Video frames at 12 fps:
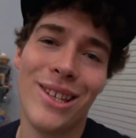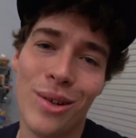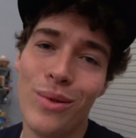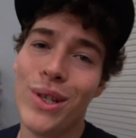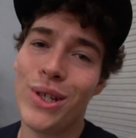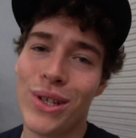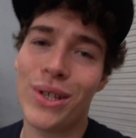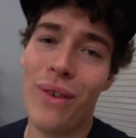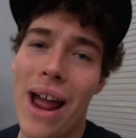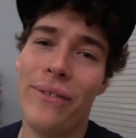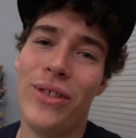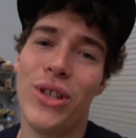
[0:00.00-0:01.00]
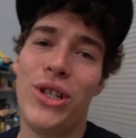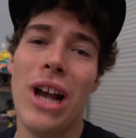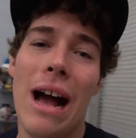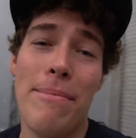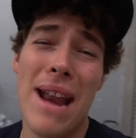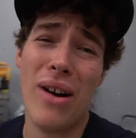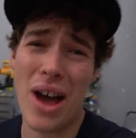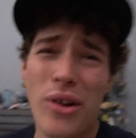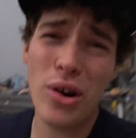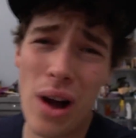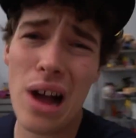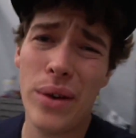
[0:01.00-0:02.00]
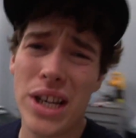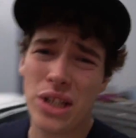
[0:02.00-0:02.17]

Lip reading: so we just arrived at the shop now. I don't know how I